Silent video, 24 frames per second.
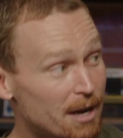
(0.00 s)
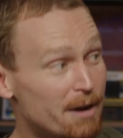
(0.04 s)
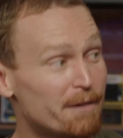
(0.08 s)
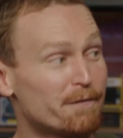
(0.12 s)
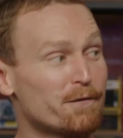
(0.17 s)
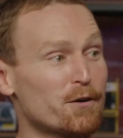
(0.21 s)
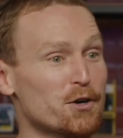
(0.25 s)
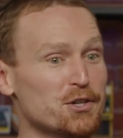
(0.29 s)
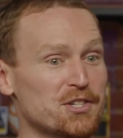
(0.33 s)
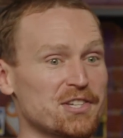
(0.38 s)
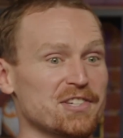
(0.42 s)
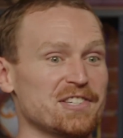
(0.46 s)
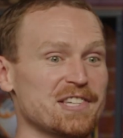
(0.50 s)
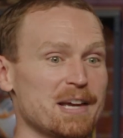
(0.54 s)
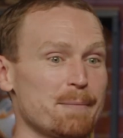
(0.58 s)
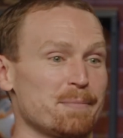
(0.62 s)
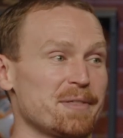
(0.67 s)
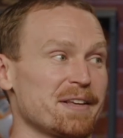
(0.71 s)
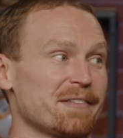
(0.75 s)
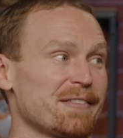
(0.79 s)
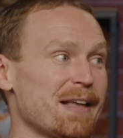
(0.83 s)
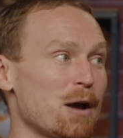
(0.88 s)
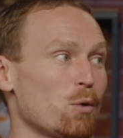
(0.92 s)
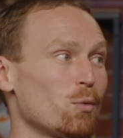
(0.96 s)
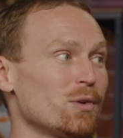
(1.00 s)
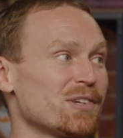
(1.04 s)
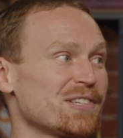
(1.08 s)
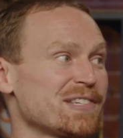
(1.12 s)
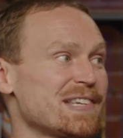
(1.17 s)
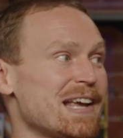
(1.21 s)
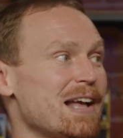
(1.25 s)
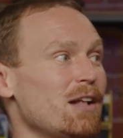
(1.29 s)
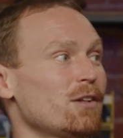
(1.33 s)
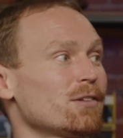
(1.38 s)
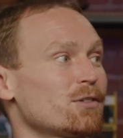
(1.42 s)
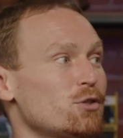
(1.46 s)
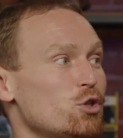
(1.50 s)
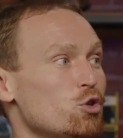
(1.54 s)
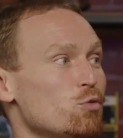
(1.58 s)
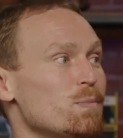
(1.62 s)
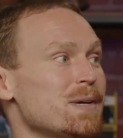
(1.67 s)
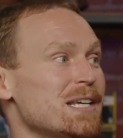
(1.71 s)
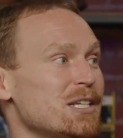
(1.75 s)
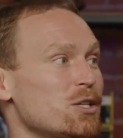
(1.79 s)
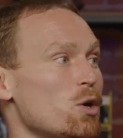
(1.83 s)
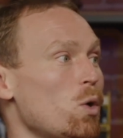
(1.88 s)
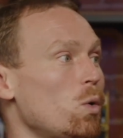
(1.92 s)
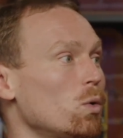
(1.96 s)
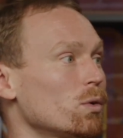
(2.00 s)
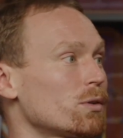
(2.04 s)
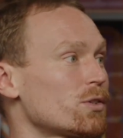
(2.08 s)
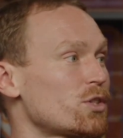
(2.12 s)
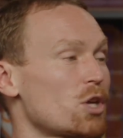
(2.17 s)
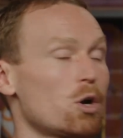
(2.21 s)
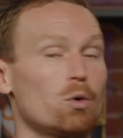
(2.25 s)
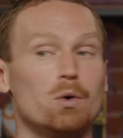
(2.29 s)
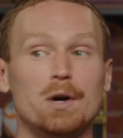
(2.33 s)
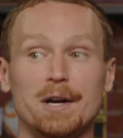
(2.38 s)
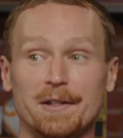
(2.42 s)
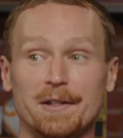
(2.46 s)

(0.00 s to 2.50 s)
yeah. versus something that will sell to be told. So